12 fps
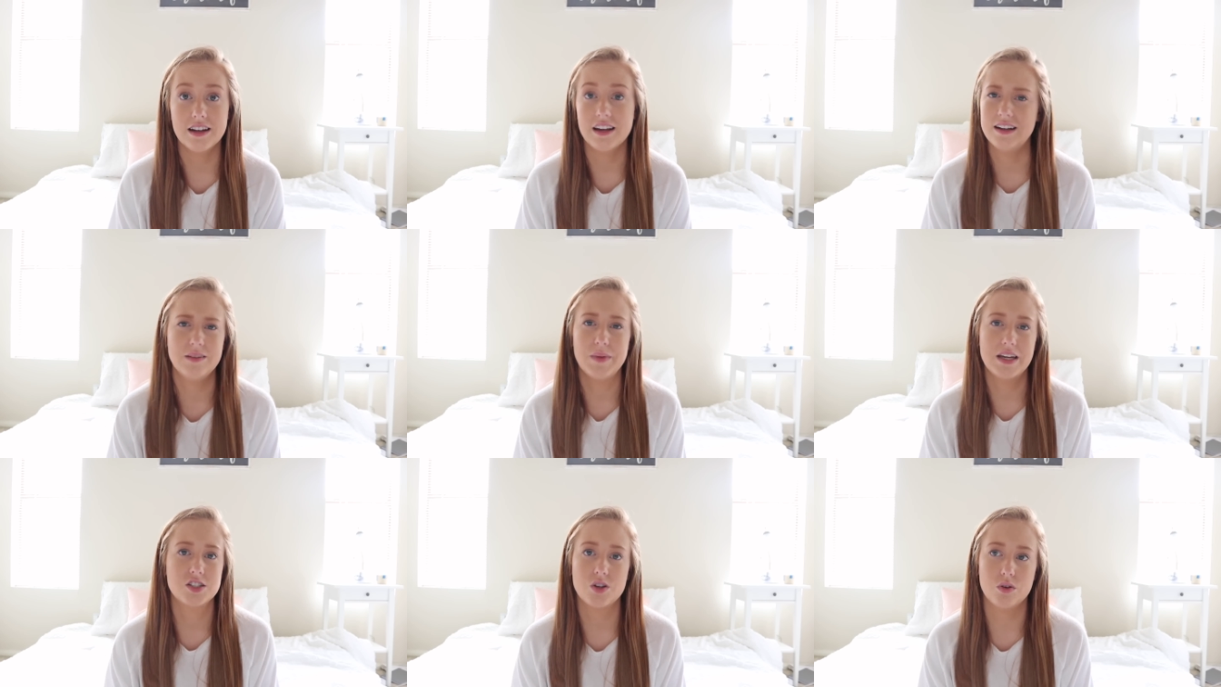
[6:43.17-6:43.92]
and it
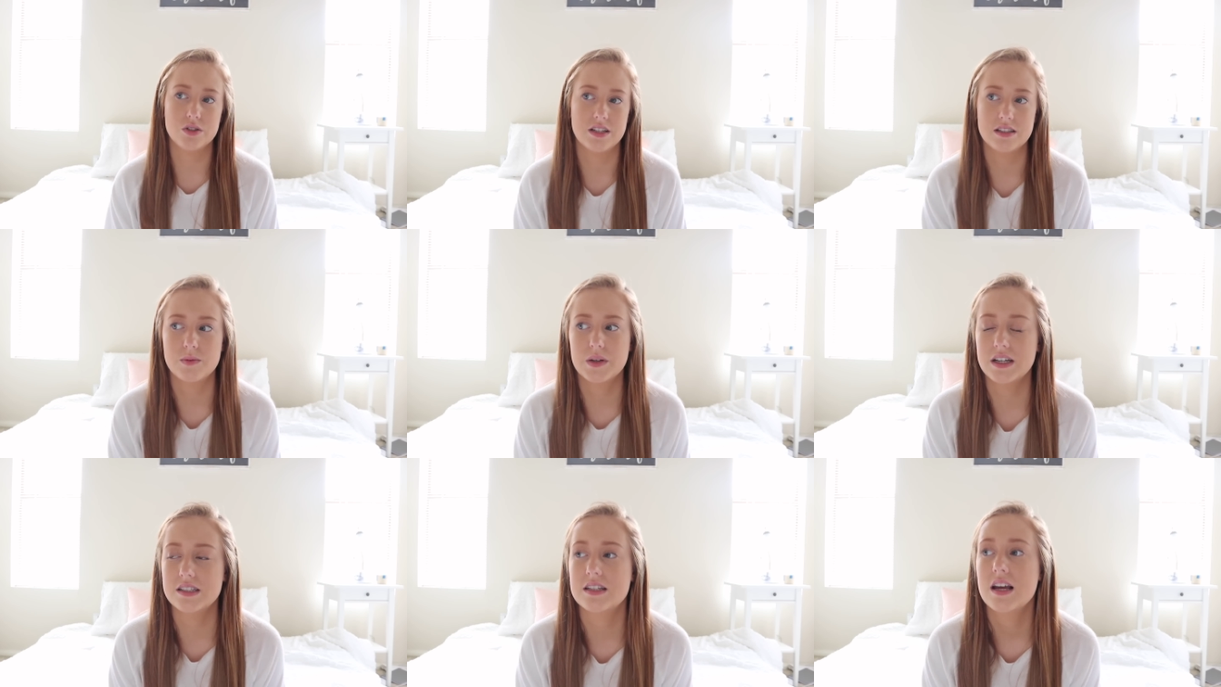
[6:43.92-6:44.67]
makes total sense
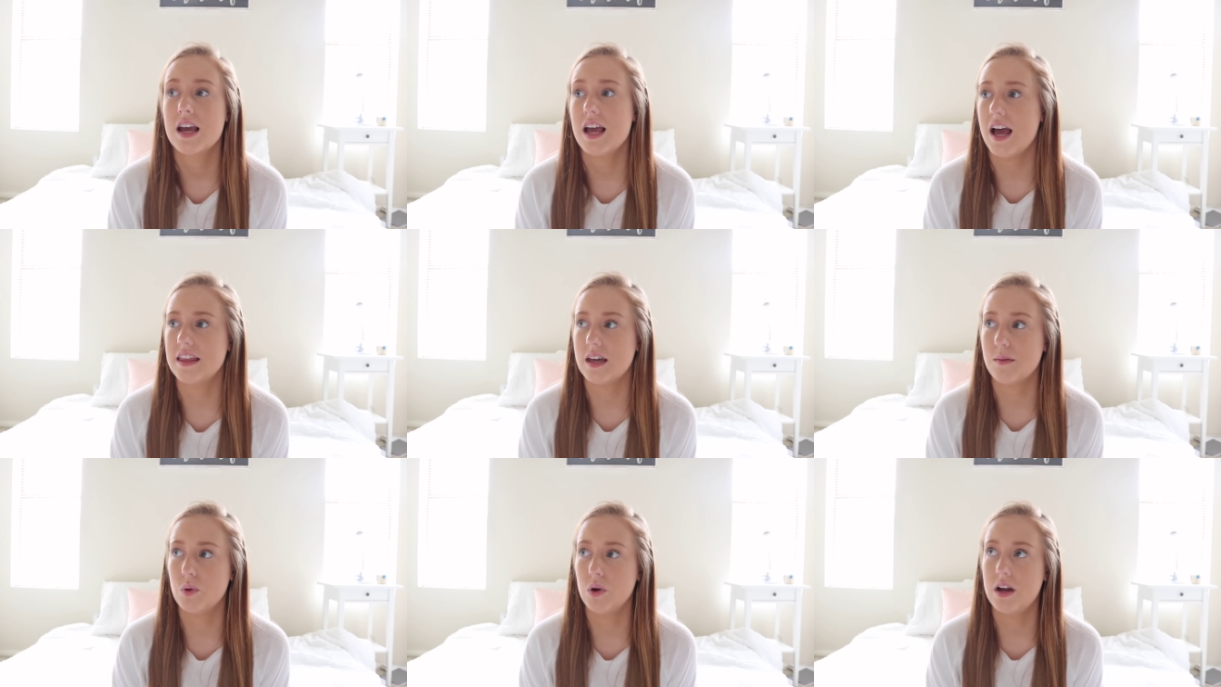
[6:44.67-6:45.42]
because at
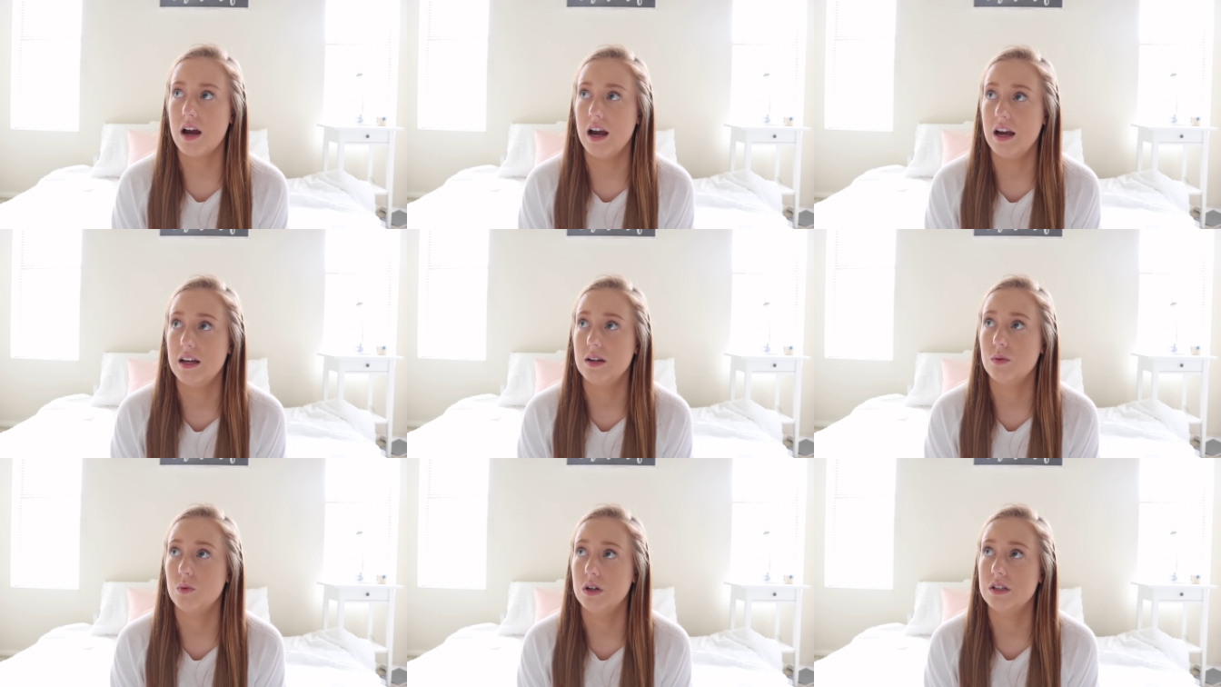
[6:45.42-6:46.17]
that point I
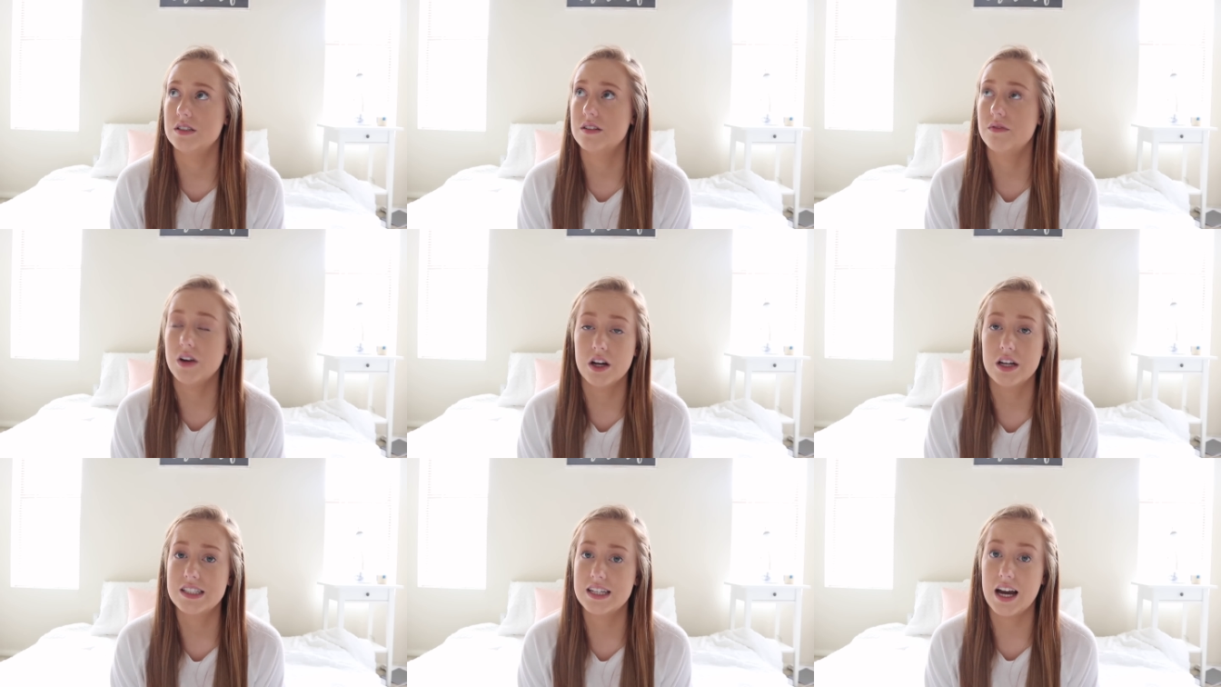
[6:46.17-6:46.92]
was
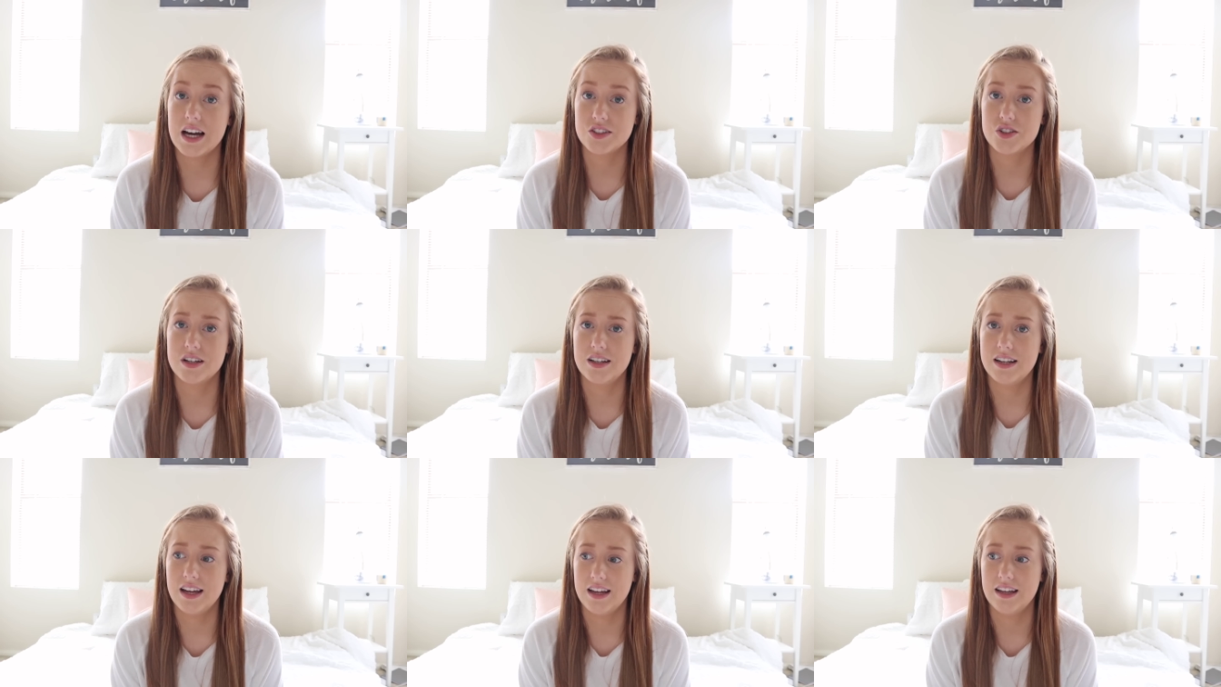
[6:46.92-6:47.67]
very
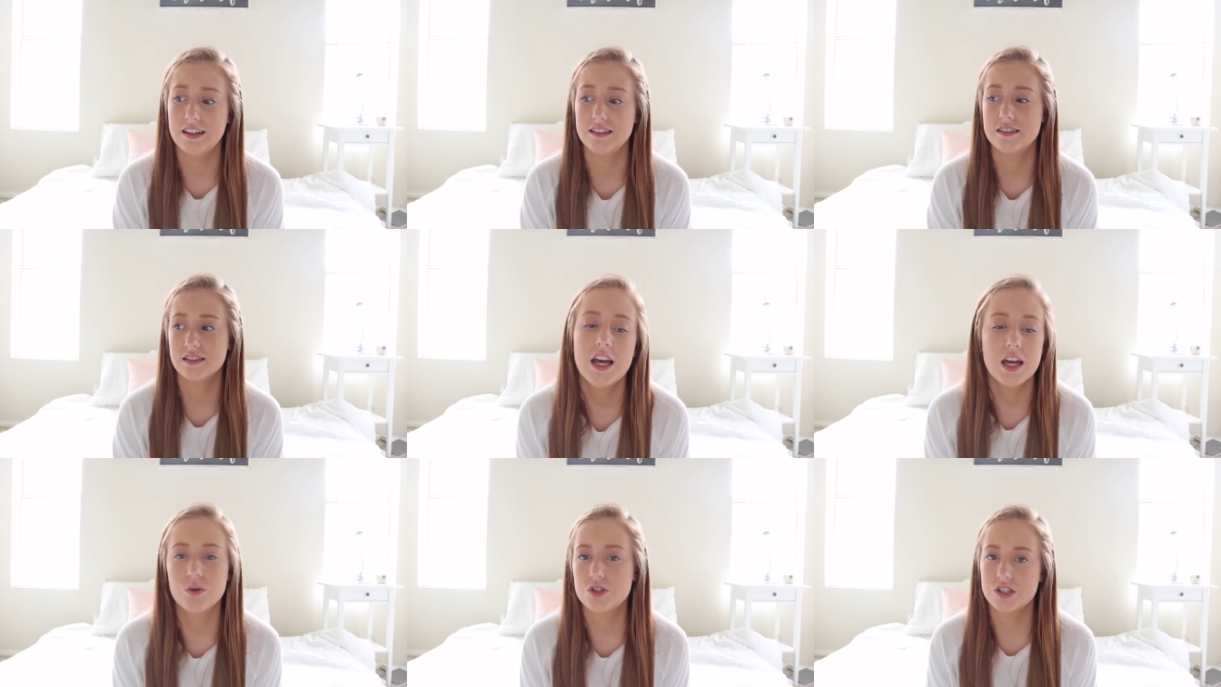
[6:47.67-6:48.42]
dehydrated and
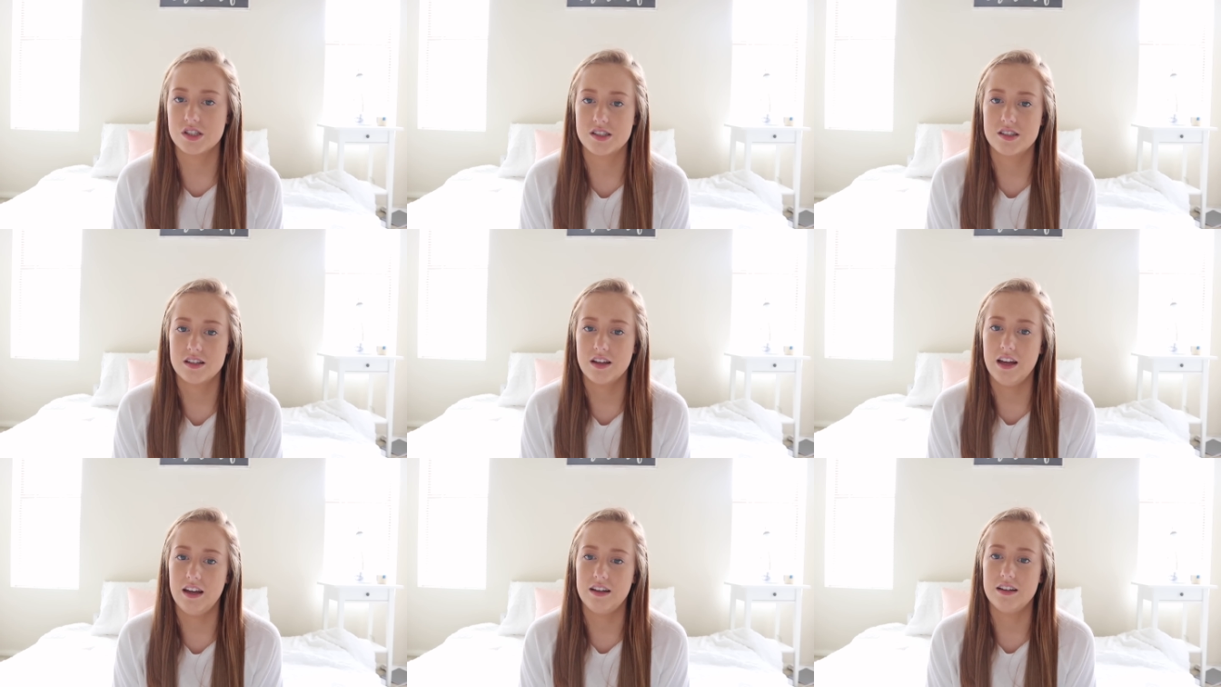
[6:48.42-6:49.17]
it was just
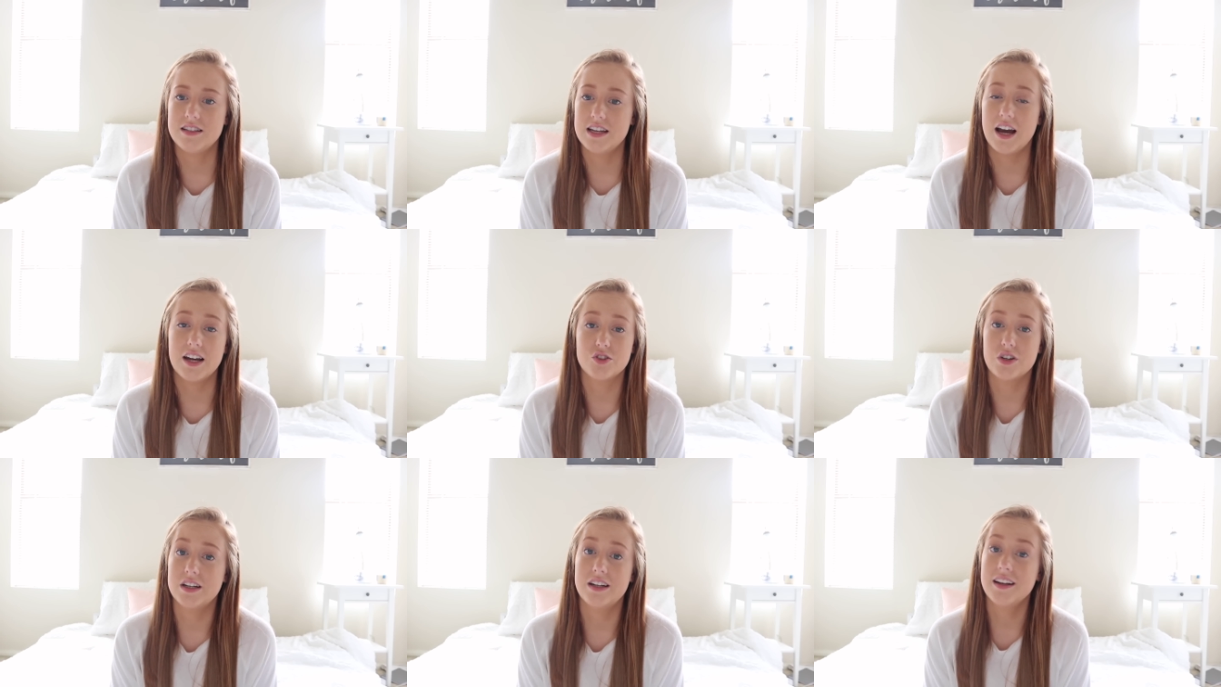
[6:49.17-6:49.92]
a
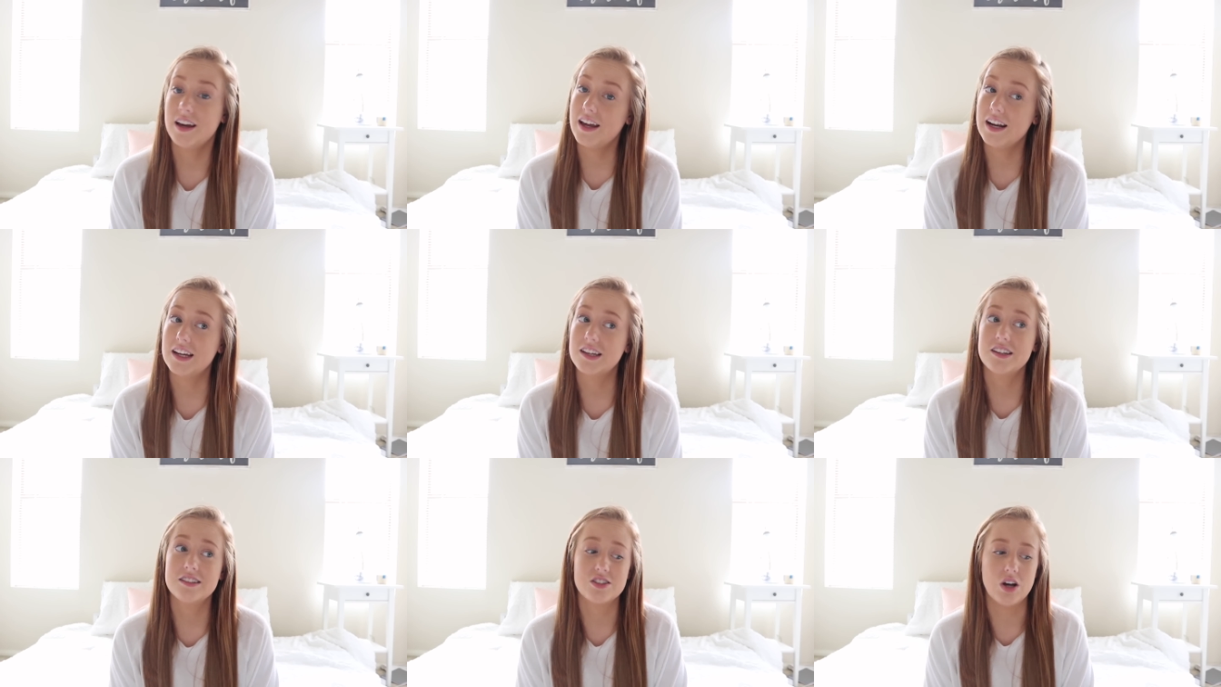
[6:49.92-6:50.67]
dehydrated
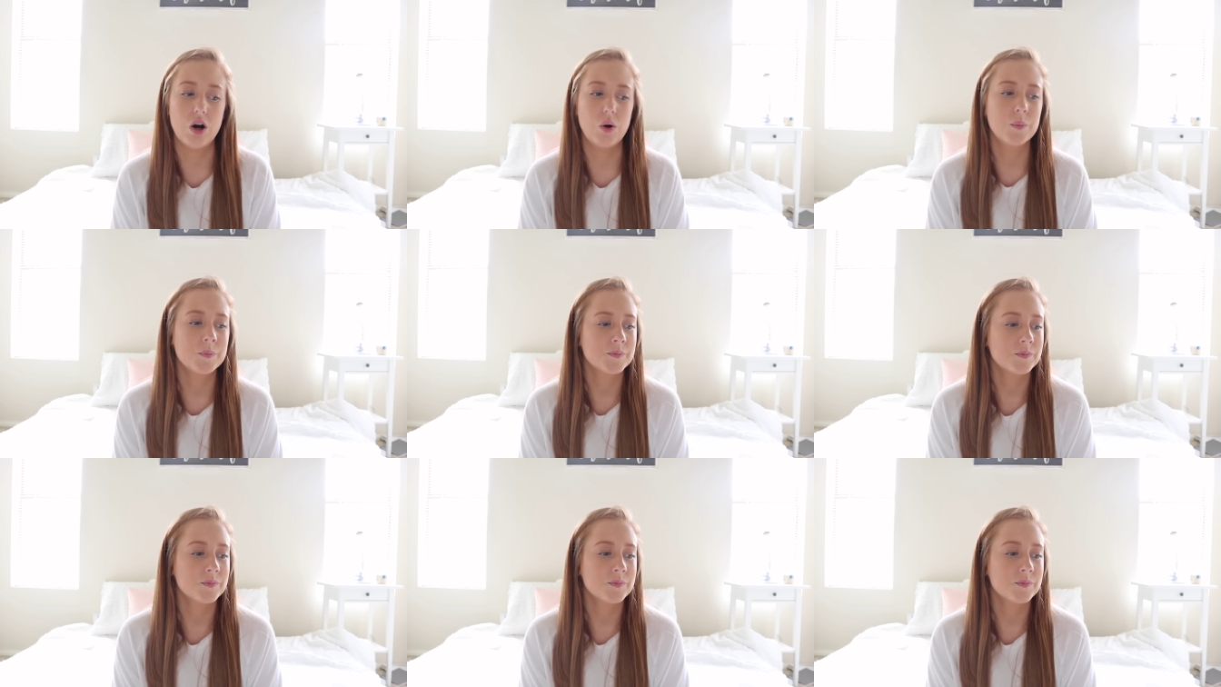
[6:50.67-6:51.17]
headache. So